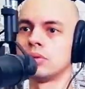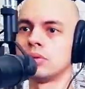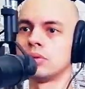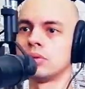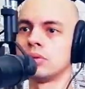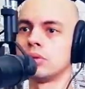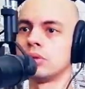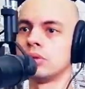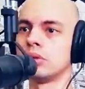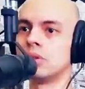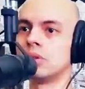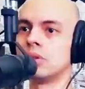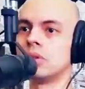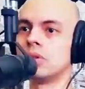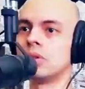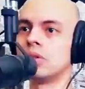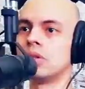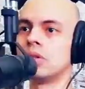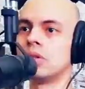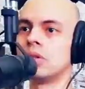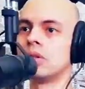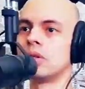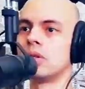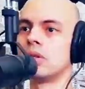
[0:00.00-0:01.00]

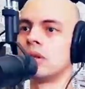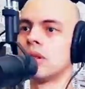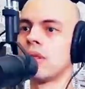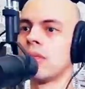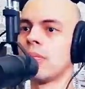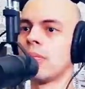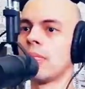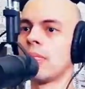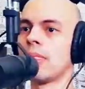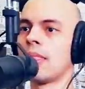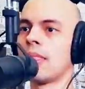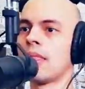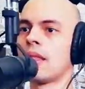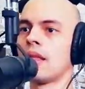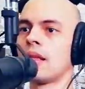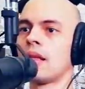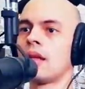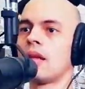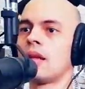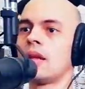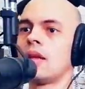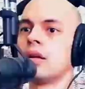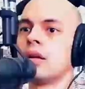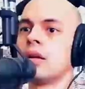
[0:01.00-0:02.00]

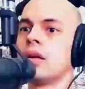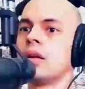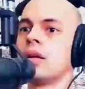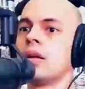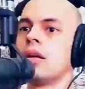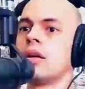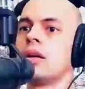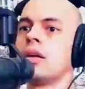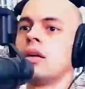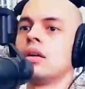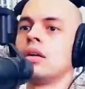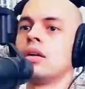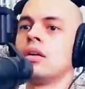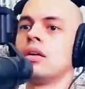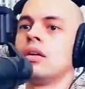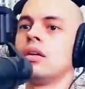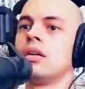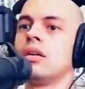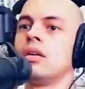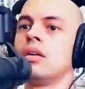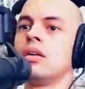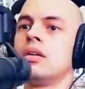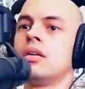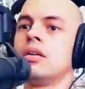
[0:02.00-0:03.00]

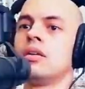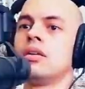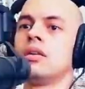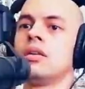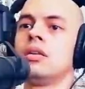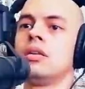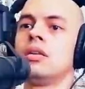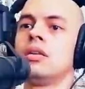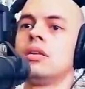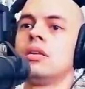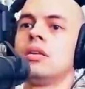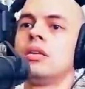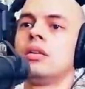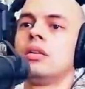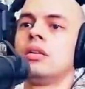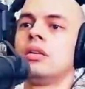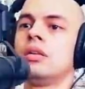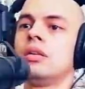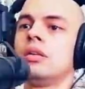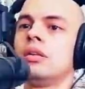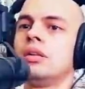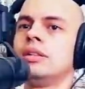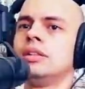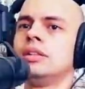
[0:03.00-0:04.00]

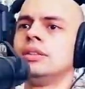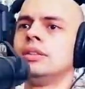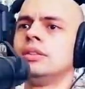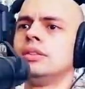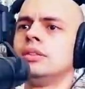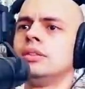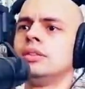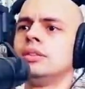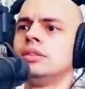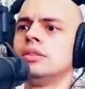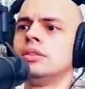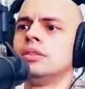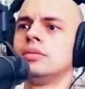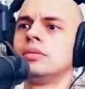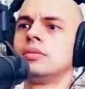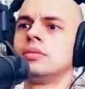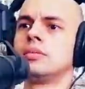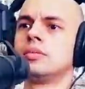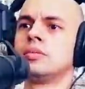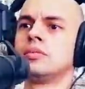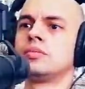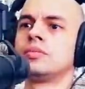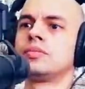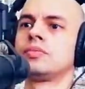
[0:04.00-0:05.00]

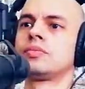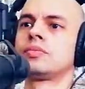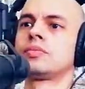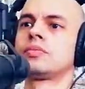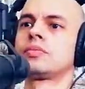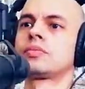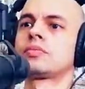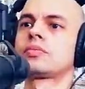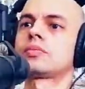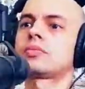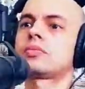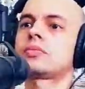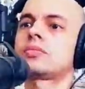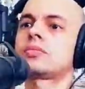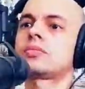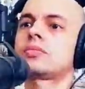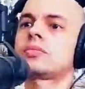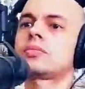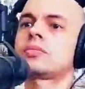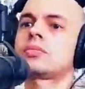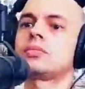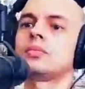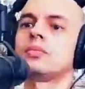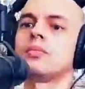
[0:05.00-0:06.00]

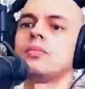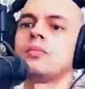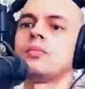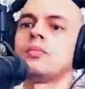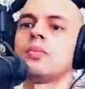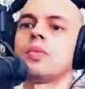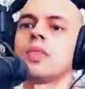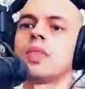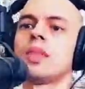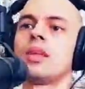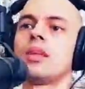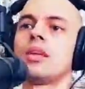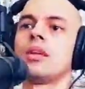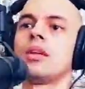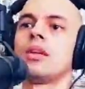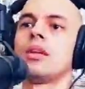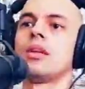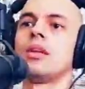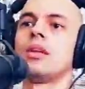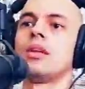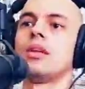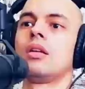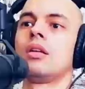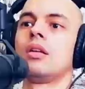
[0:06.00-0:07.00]

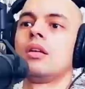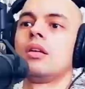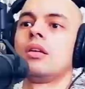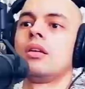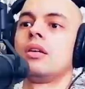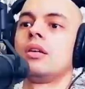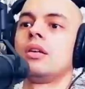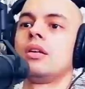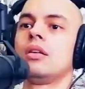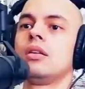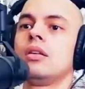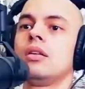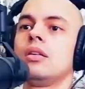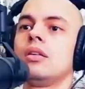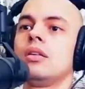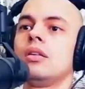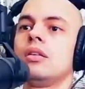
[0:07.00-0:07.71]
Nothing is said.